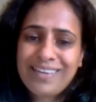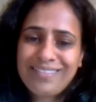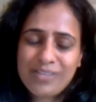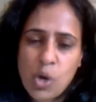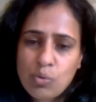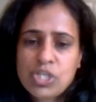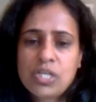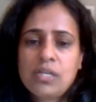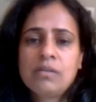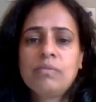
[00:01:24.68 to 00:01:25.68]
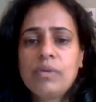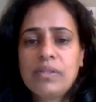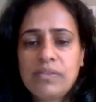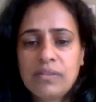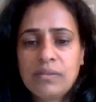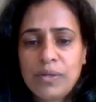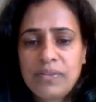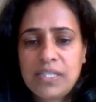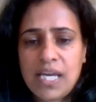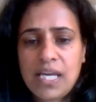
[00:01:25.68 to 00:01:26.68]
coaching with
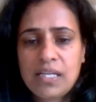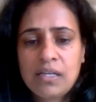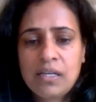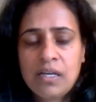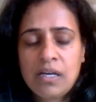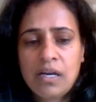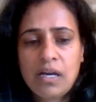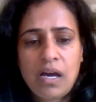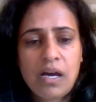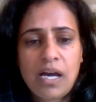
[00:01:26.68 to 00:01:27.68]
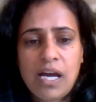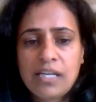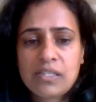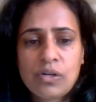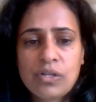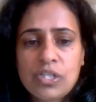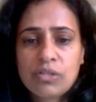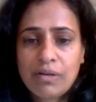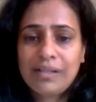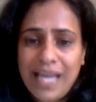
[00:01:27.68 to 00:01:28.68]
Dane, I started to
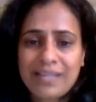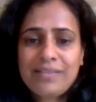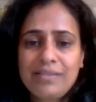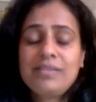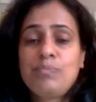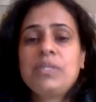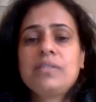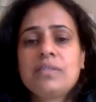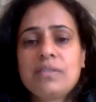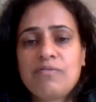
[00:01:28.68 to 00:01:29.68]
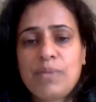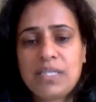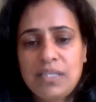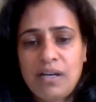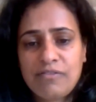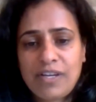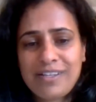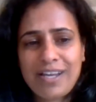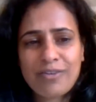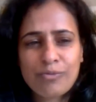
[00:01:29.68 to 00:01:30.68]
collect these pieces of myself.
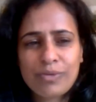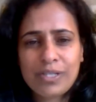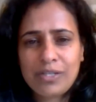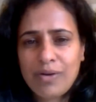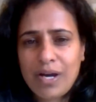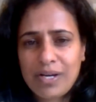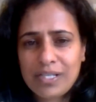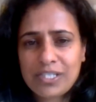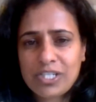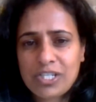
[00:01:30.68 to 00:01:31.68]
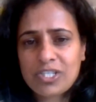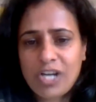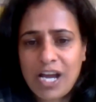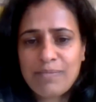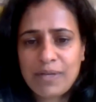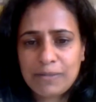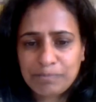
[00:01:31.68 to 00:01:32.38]
I don't really know how else to describe it.